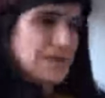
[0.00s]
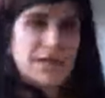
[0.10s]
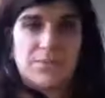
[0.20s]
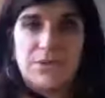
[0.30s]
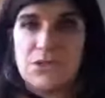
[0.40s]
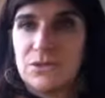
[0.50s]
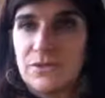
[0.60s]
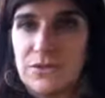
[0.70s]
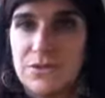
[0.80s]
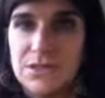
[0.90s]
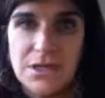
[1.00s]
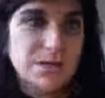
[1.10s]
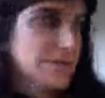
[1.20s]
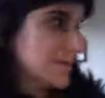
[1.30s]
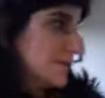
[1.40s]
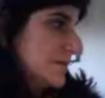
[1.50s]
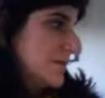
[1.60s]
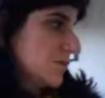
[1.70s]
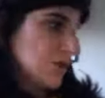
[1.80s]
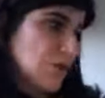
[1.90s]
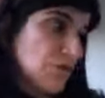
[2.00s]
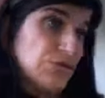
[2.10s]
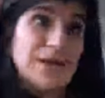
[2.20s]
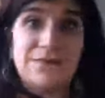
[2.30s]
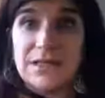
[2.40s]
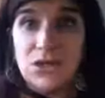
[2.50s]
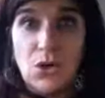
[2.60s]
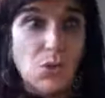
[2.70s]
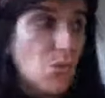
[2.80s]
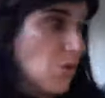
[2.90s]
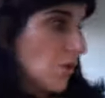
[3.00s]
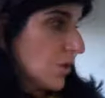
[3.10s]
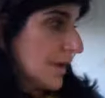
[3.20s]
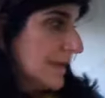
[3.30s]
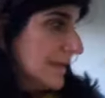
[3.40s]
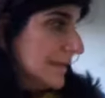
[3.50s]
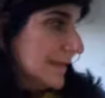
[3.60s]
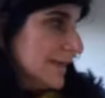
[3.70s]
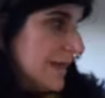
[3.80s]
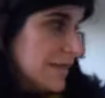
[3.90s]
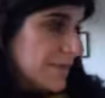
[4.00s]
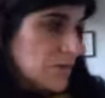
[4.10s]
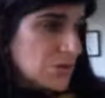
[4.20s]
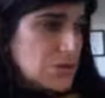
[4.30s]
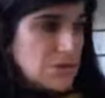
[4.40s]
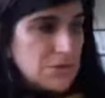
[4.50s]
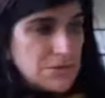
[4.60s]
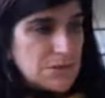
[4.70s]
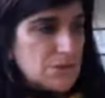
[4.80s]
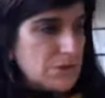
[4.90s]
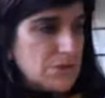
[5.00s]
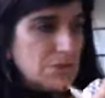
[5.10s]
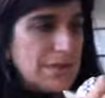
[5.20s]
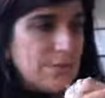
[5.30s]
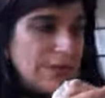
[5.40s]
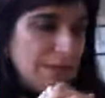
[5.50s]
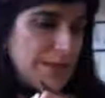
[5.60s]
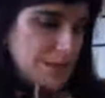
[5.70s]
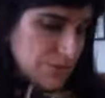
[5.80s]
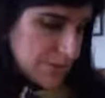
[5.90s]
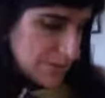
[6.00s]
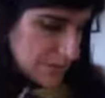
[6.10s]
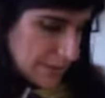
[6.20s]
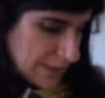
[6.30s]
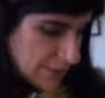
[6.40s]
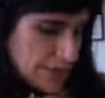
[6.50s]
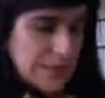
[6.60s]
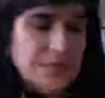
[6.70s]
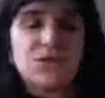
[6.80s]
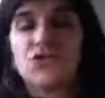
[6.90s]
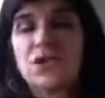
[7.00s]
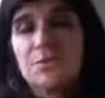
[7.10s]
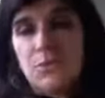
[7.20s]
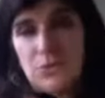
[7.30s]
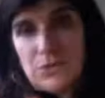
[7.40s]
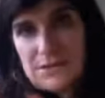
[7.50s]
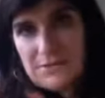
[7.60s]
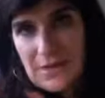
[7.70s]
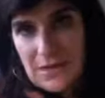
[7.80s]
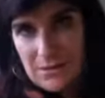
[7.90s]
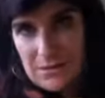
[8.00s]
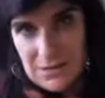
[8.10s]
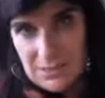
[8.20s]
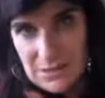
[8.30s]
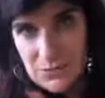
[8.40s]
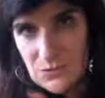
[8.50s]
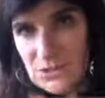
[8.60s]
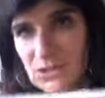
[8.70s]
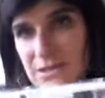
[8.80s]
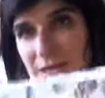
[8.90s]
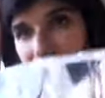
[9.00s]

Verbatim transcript: get up and do a few dances. You could go for a lovely long walk. The other thing you could do is you can do like what I do is I create dream boards uh, sometimes, which is just